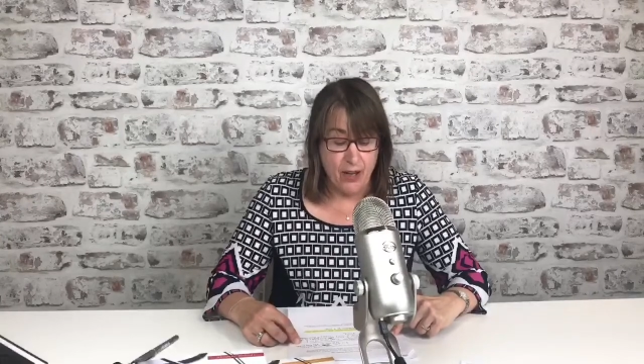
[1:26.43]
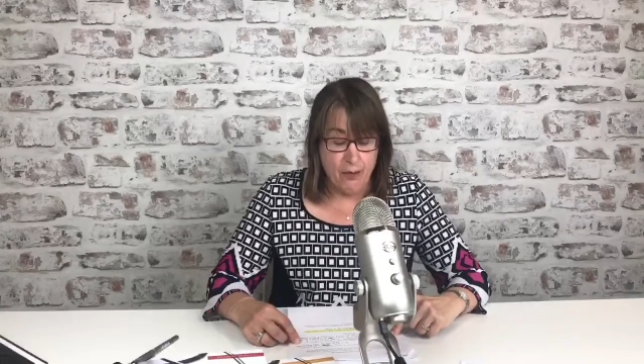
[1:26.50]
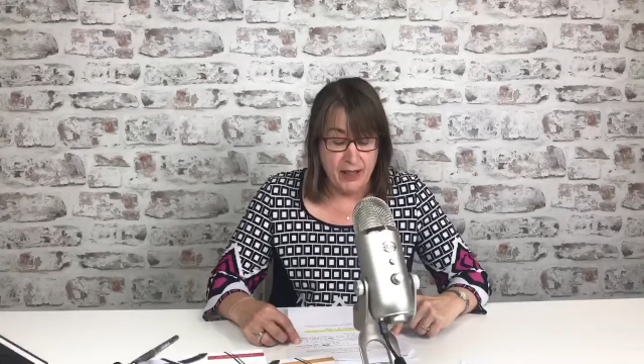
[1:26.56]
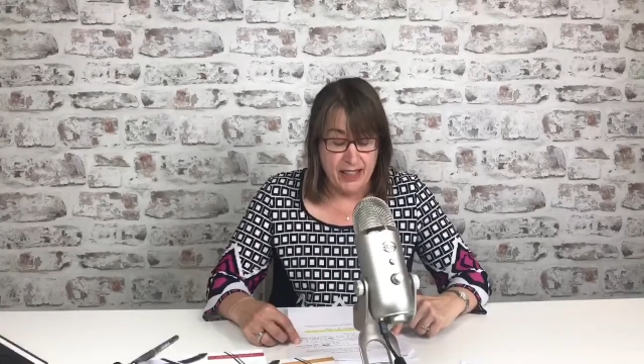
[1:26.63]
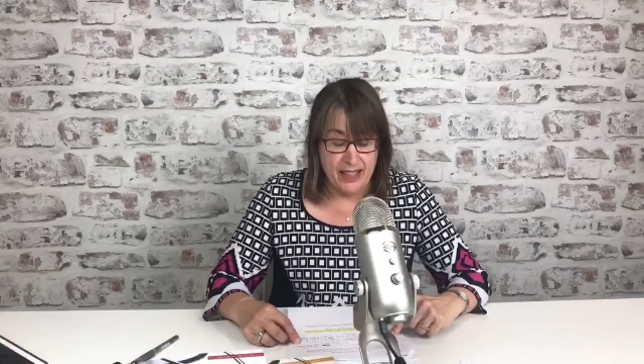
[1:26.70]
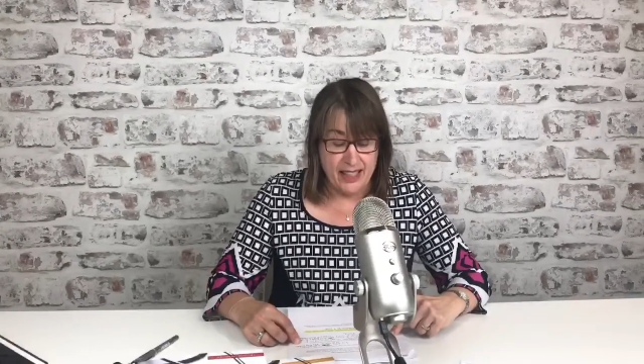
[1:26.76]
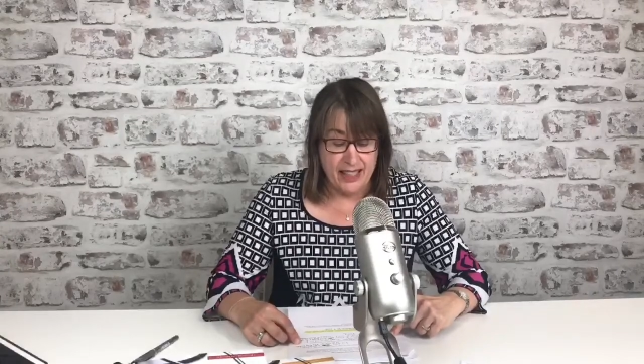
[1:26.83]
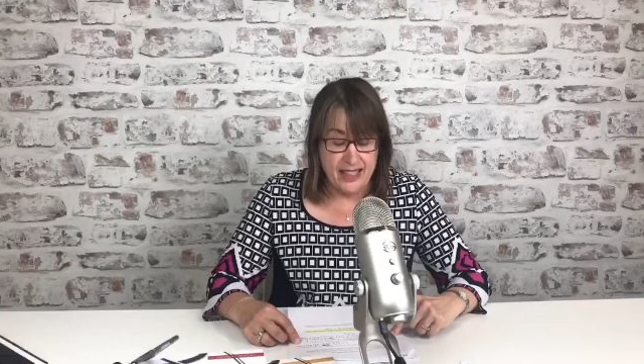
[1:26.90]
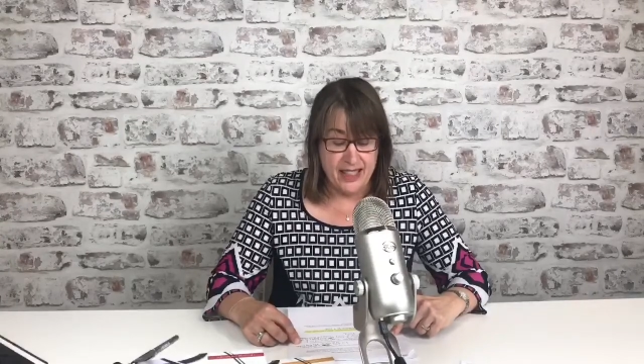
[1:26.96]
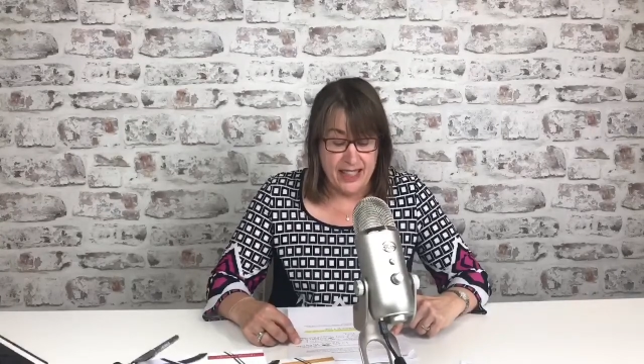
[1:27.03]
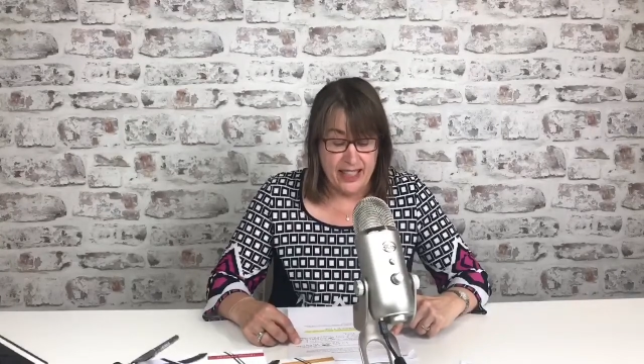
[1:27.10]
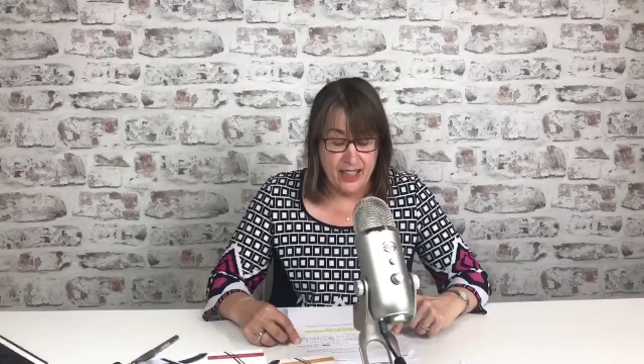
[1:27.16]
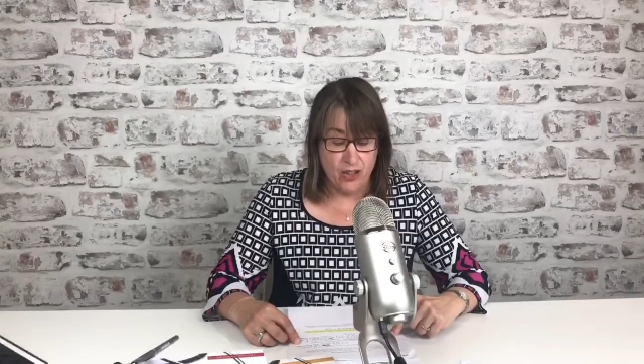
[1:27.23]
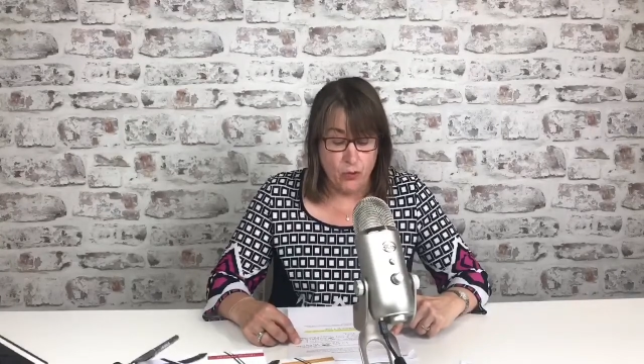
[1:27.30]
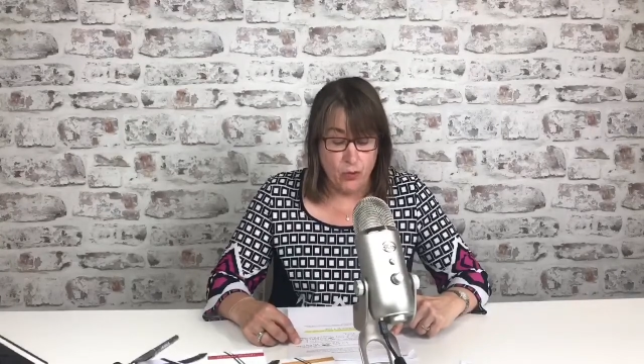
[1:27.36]
because
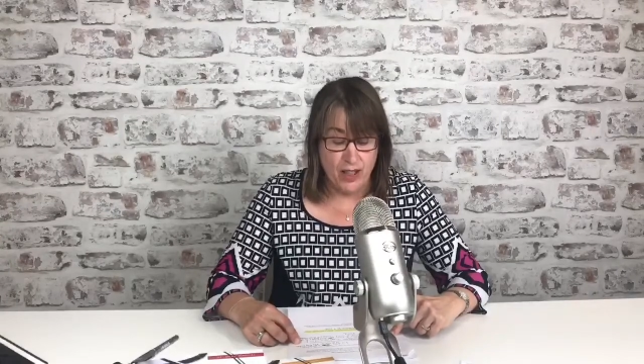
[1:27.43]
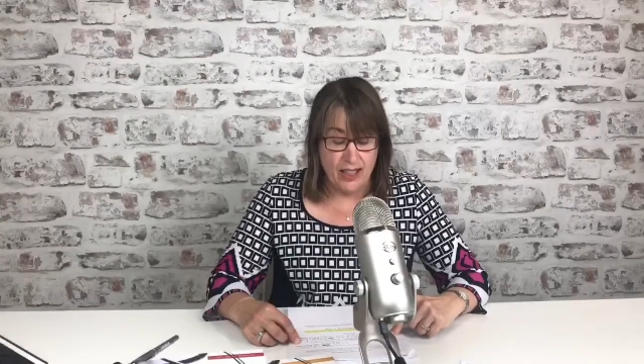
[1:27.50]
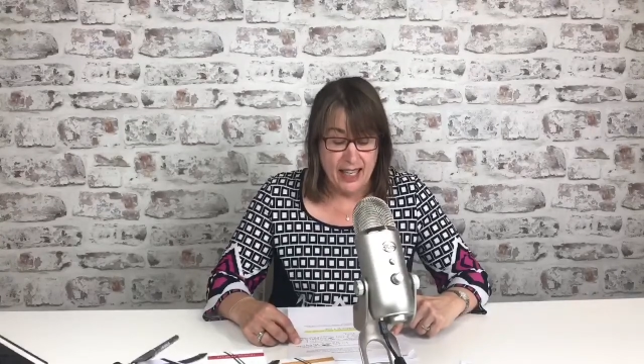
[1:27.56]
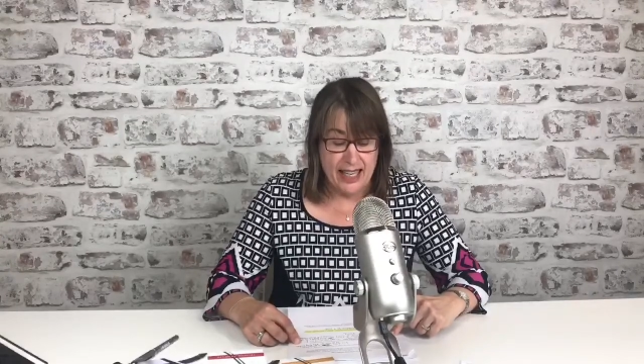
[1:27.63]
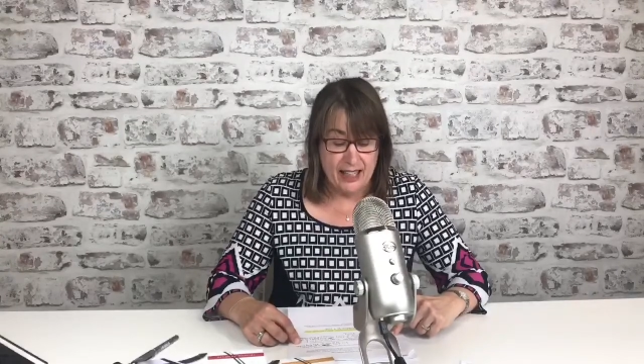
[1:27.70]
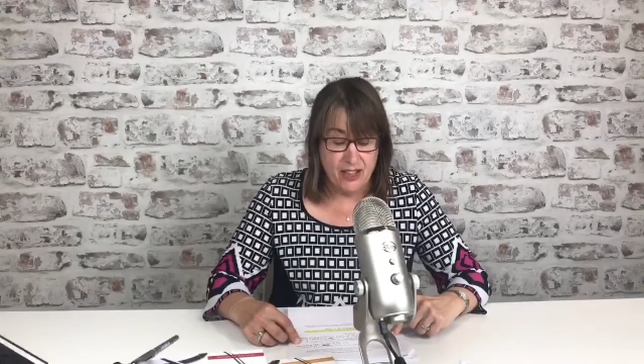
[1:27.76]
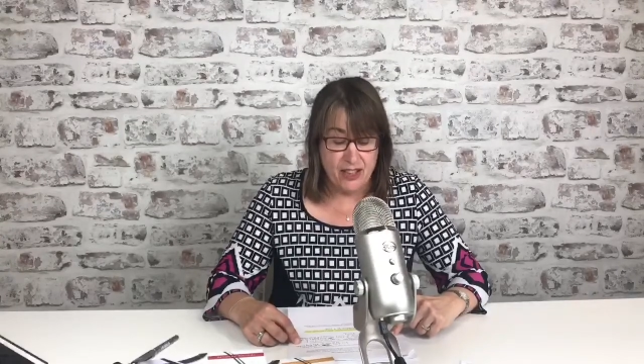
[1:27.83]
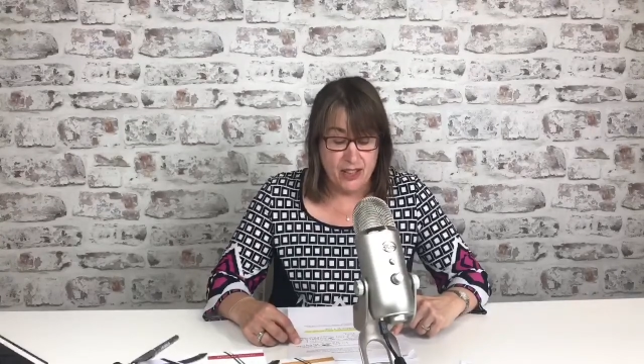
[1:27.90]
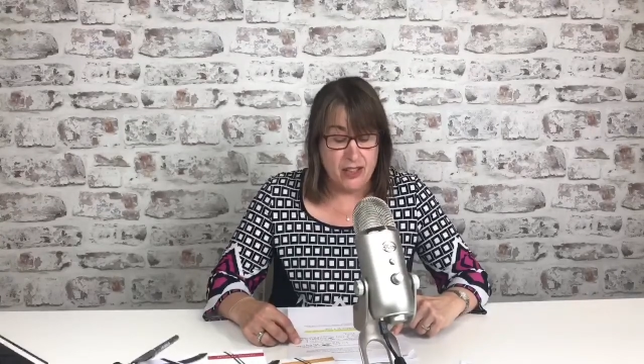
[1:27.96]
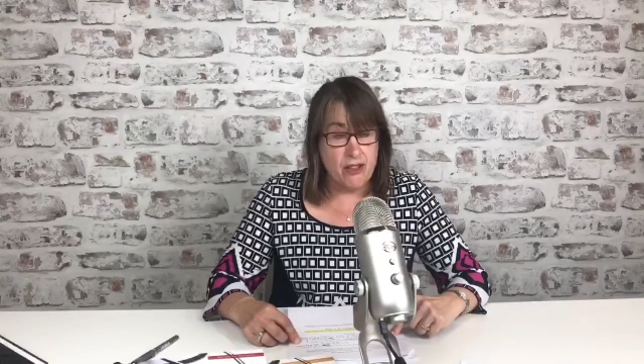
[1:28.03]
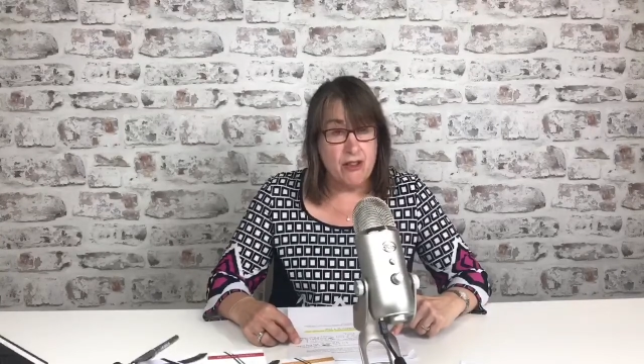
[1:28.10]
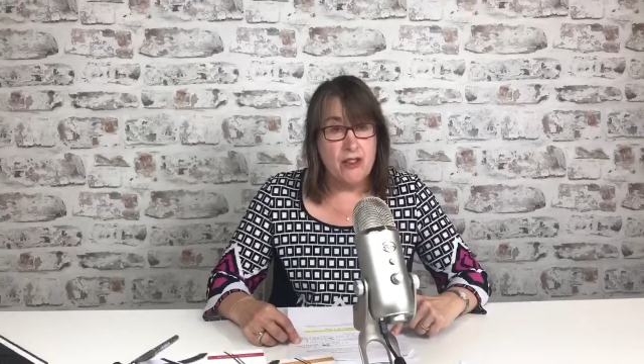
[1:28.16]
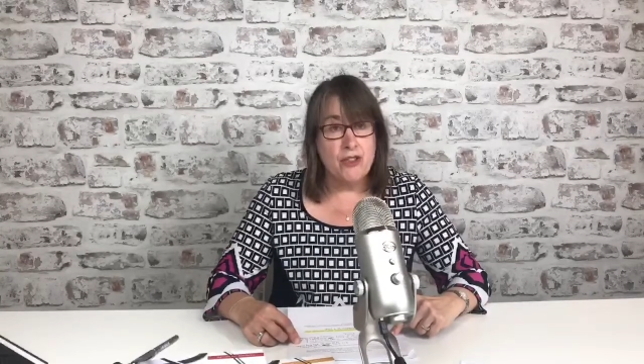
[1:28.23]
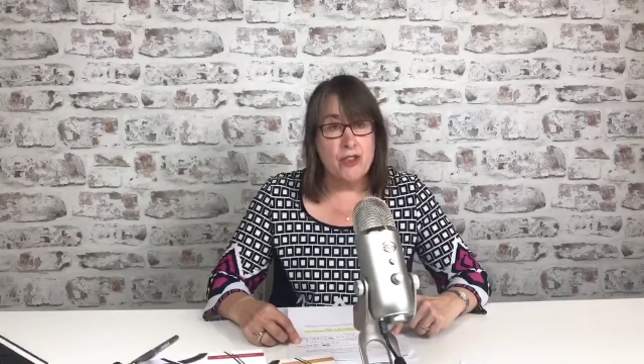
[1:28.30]
it relates